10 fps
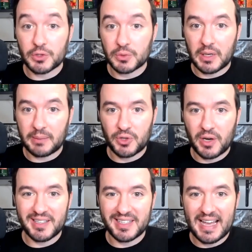is what I'm
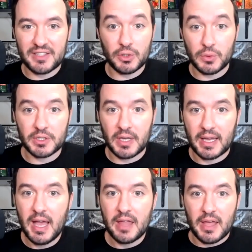trying to get to, is like
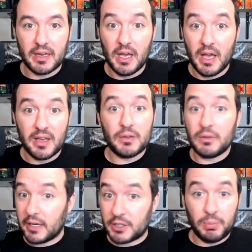that,
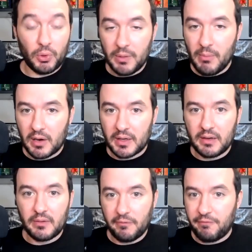explore the
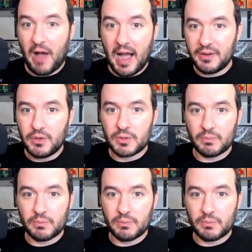market, find